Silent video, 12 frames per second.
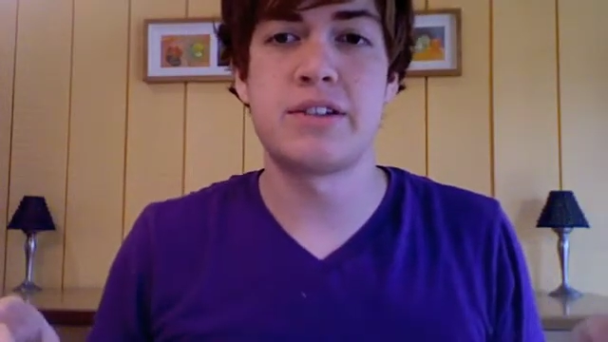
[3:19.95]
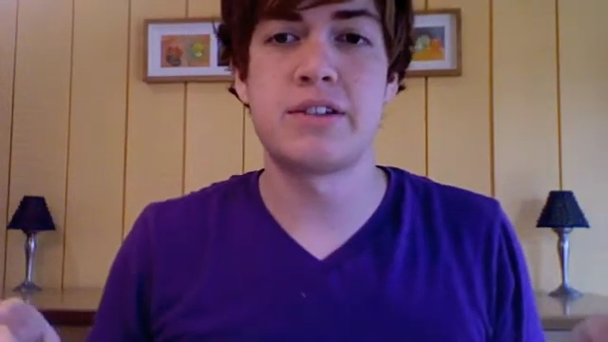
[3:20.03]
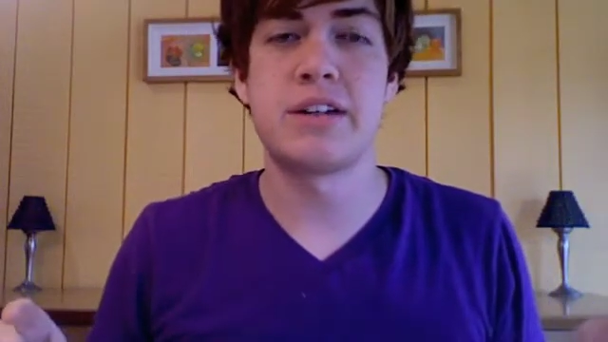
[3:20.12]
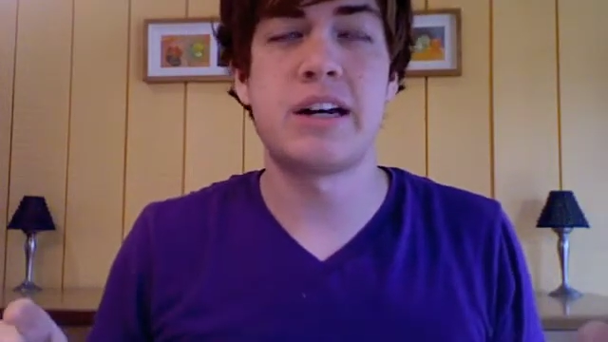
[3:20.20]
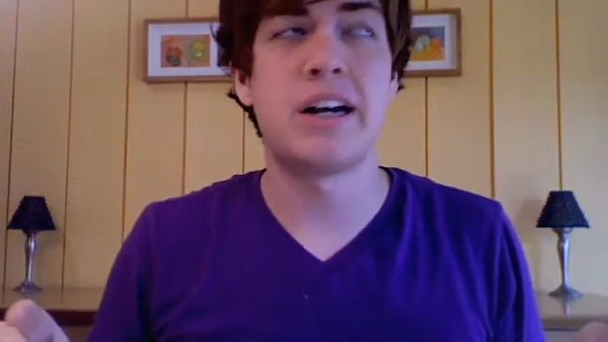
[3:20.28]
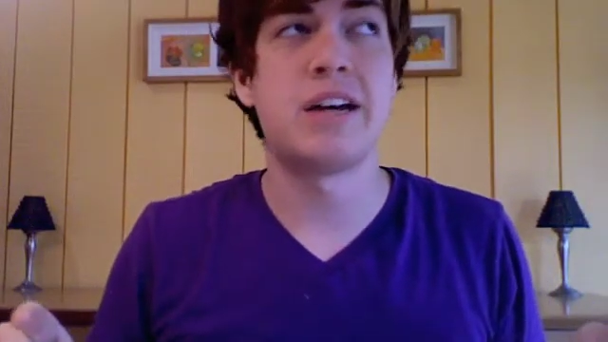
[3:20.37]

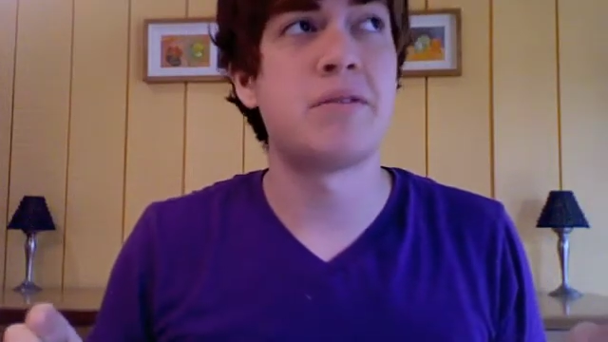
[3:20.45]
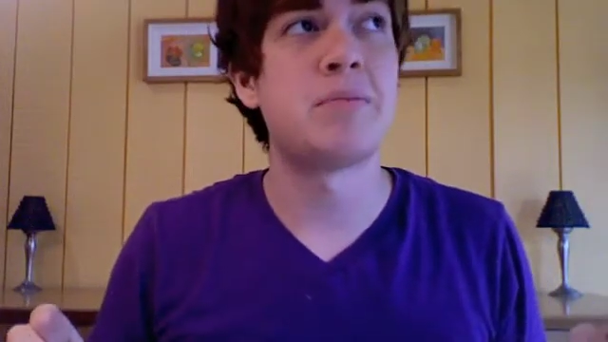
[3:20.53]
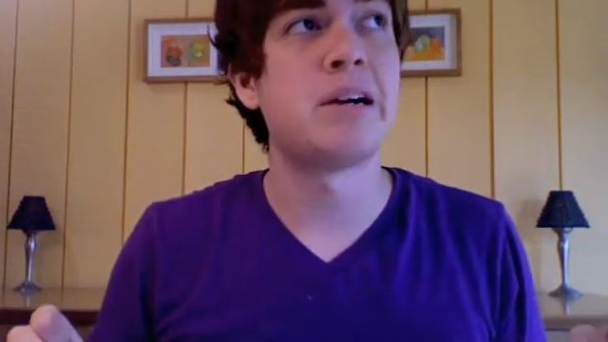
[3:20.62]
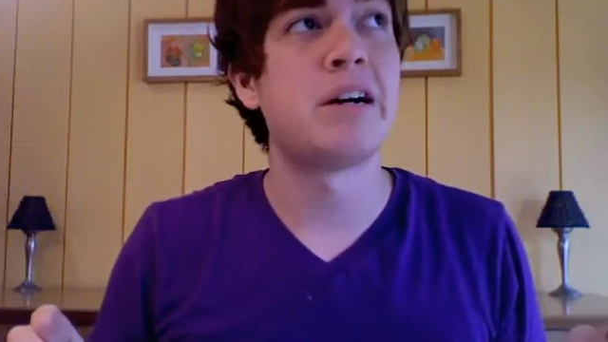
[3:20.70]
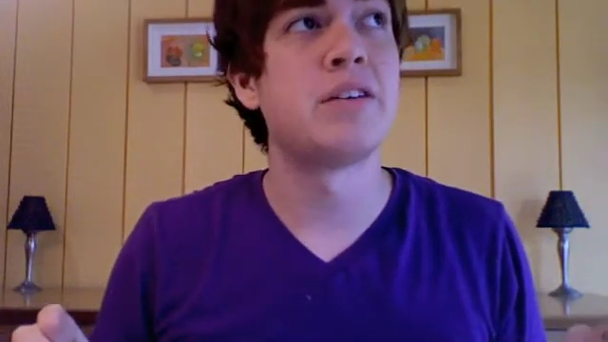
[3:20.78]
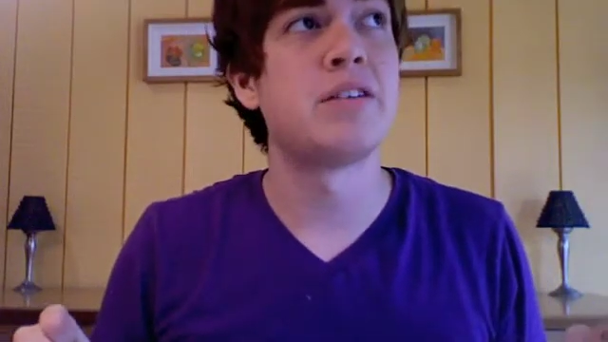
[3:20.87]
you'll have
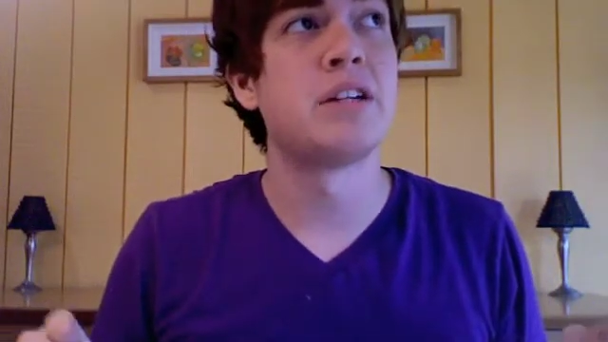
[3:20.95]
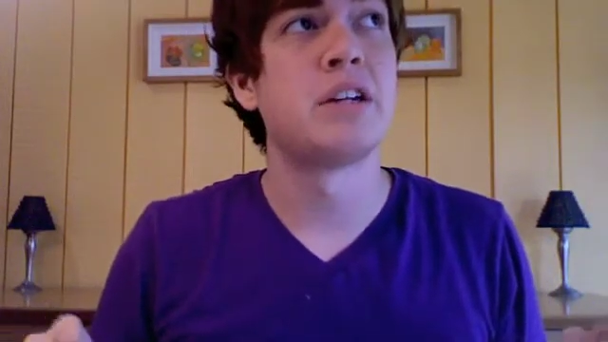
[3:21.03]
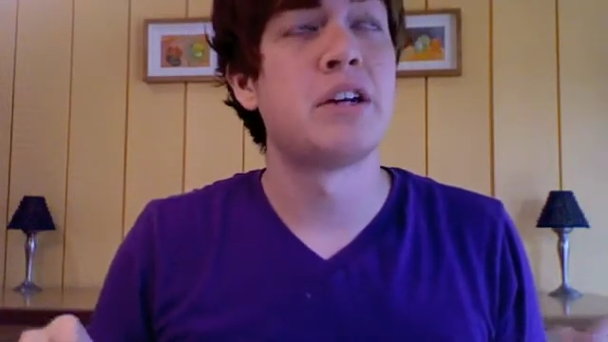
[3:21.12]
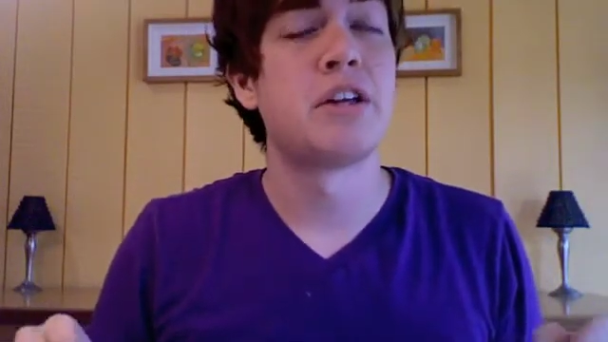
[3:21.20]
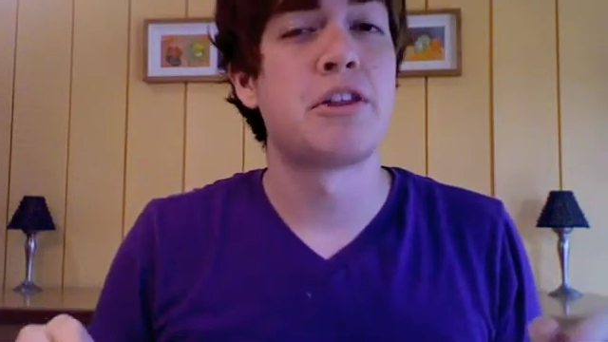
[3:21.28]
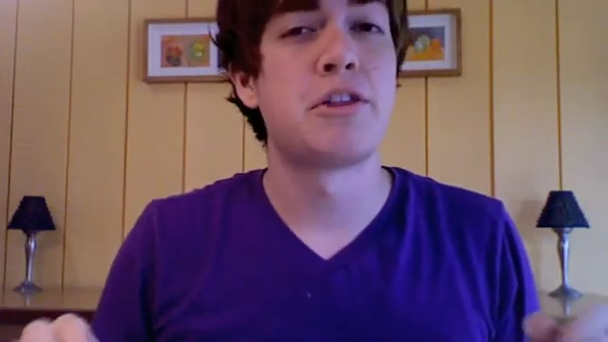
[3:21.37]
about
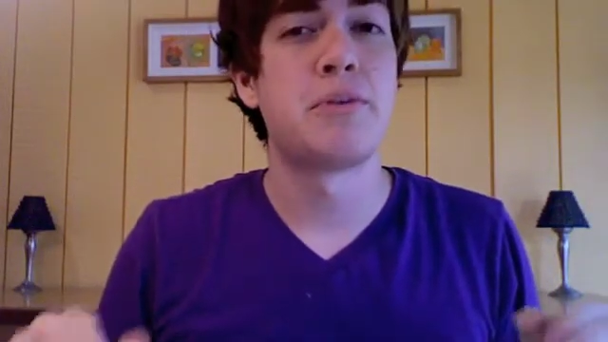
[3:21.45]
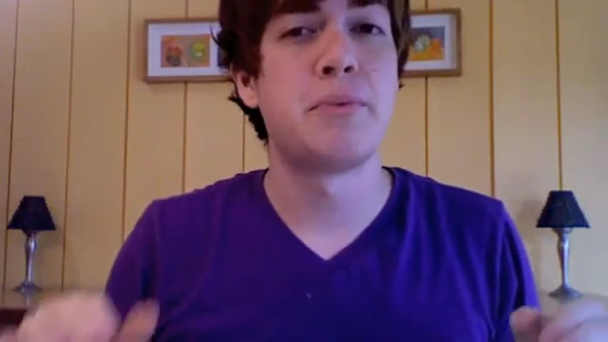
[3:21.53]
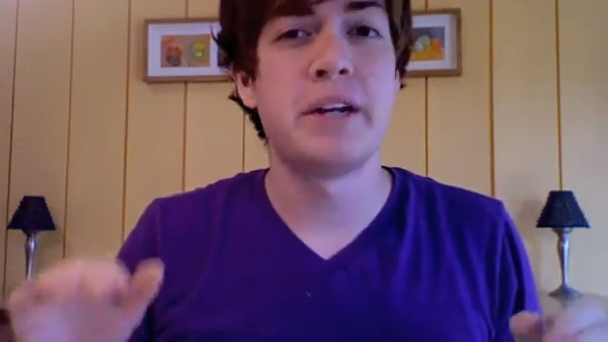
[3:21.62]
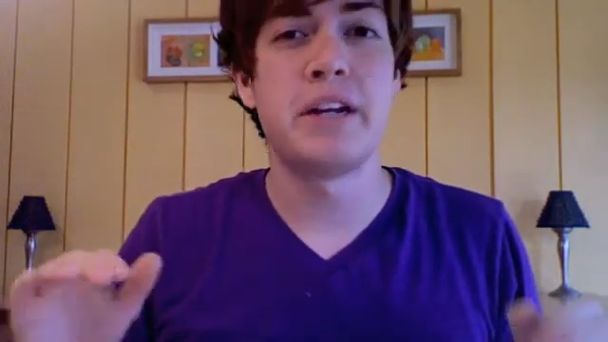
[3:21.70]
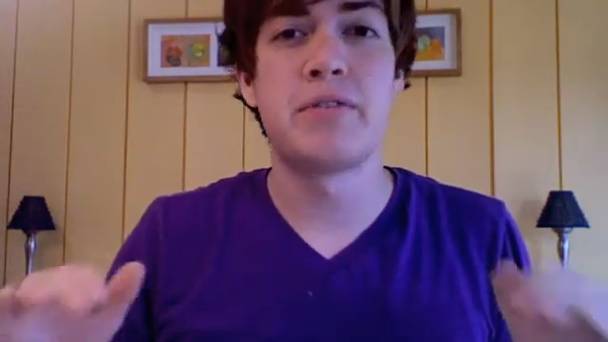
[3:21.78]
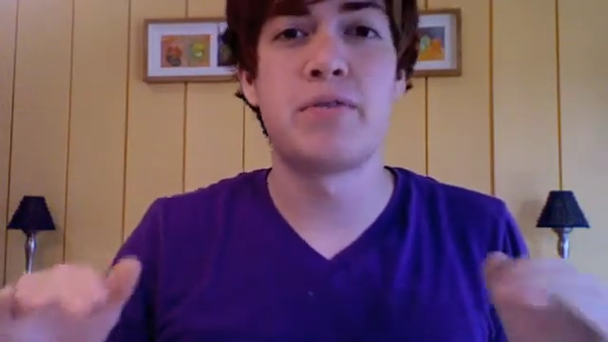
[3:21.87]

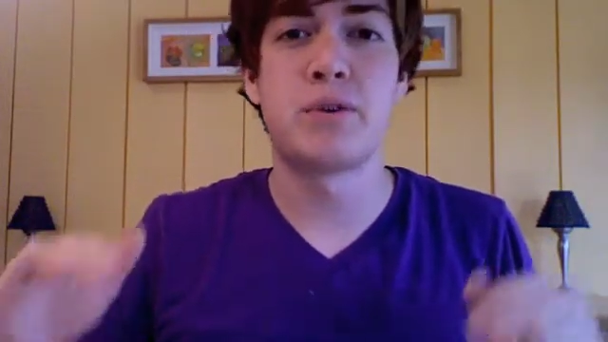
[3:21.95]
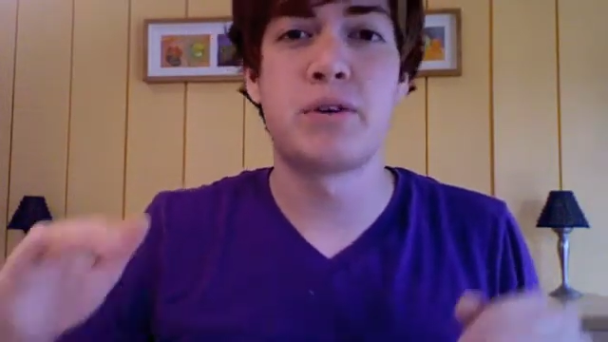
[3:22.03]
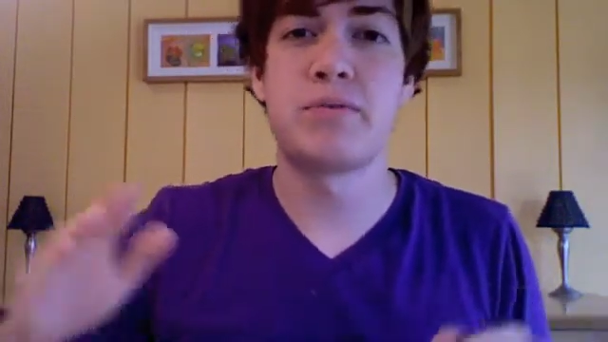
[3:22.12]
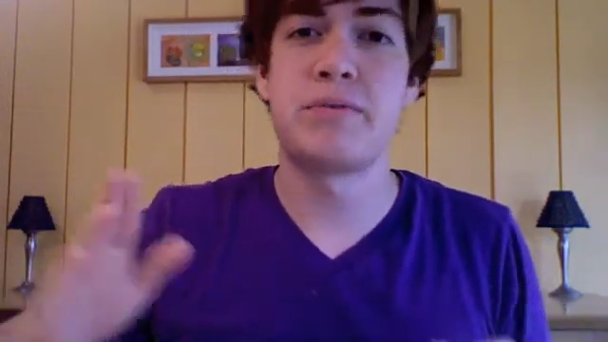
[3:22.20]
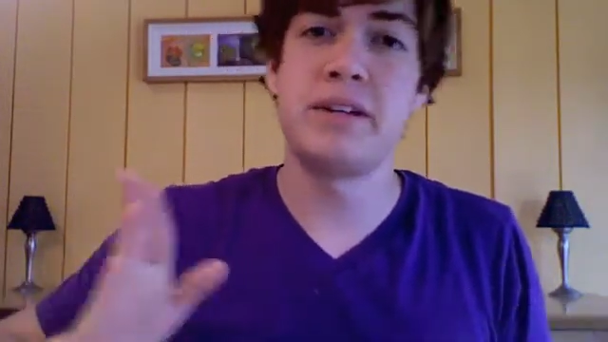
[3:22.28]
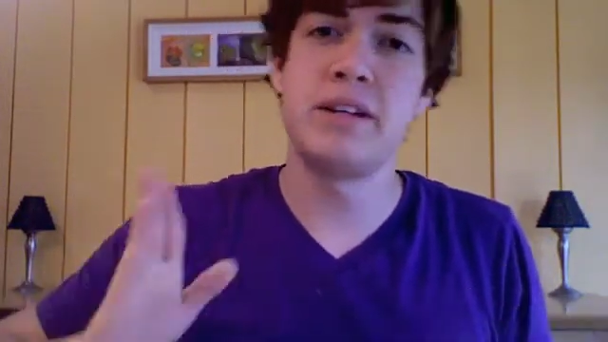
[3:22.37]
3 to 4
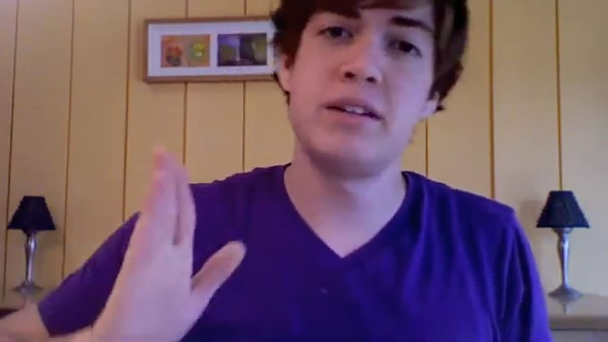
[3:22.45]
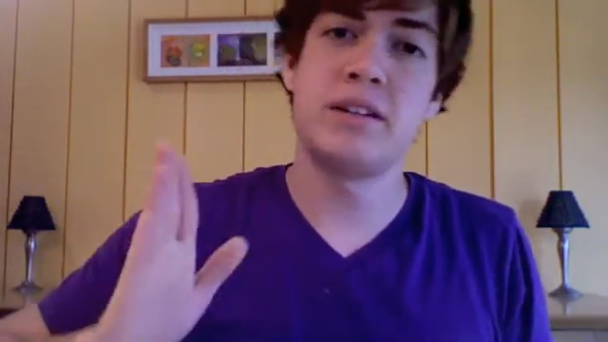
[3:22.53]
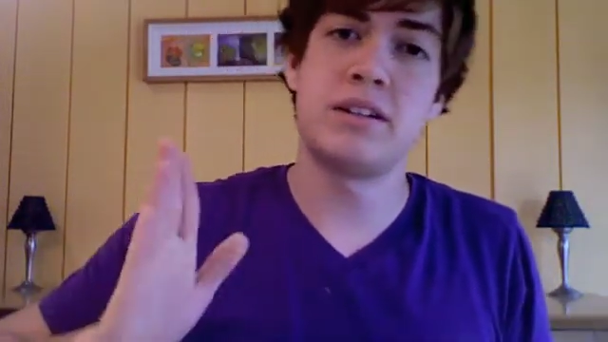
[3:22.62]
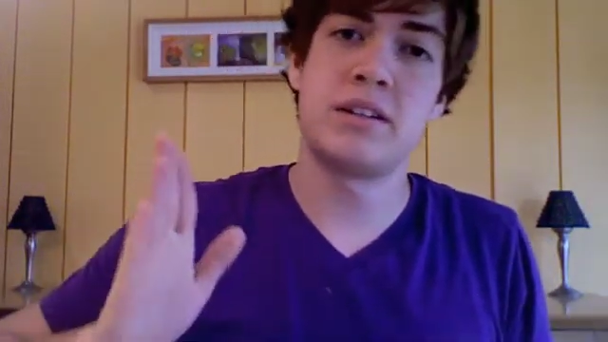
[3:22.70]
feet